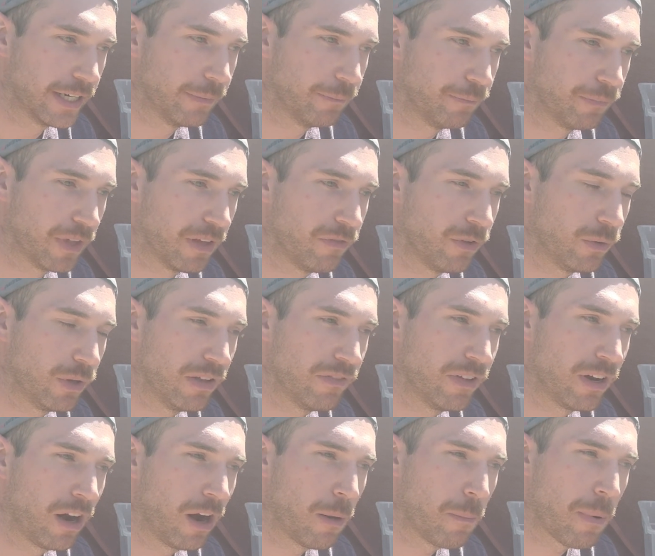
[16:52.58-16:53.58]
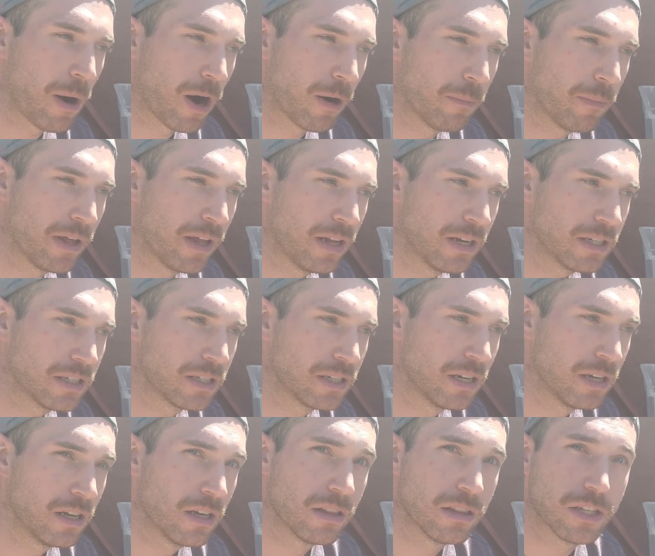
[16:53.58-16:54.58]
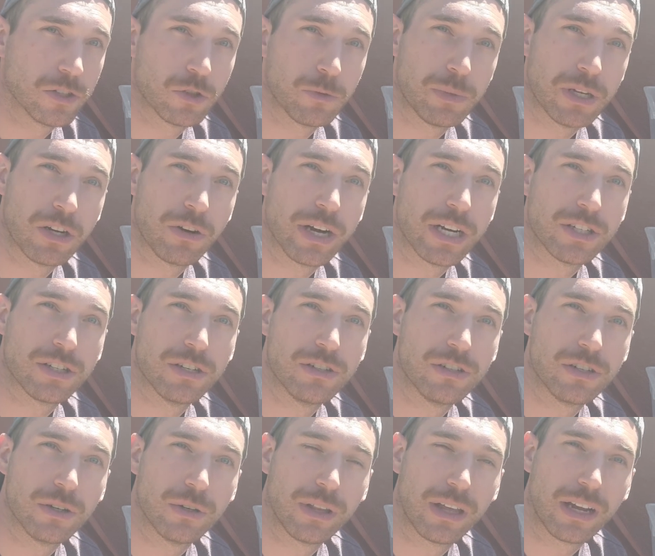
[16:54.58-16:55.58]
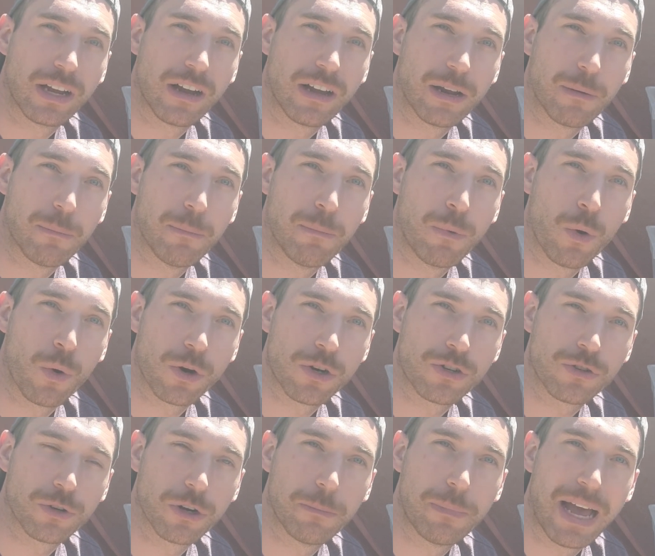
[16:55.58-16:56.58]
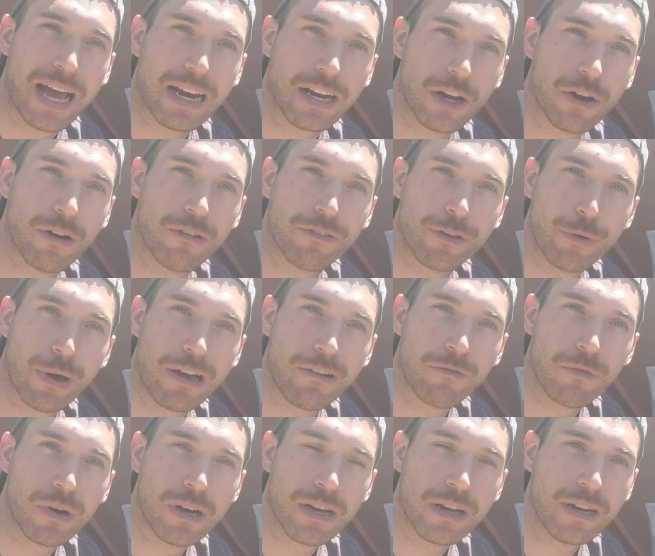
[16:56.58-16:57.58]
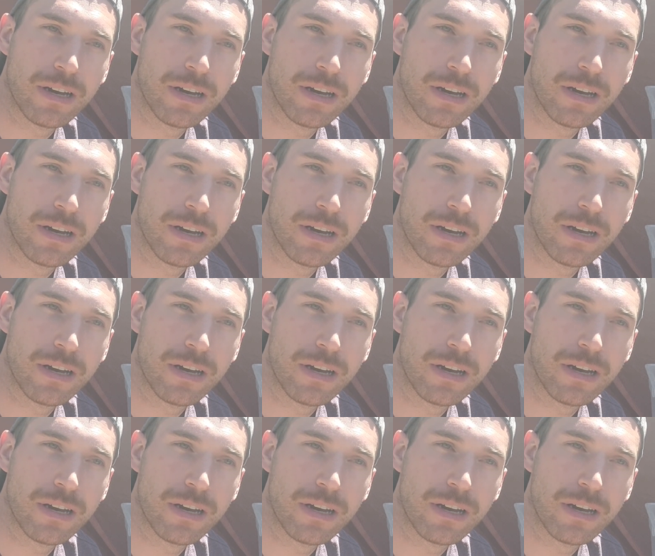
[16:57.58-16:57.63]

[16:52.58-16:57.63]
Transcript: If you live in an apartment, this would be great to do like on a porch or a patio if you have one.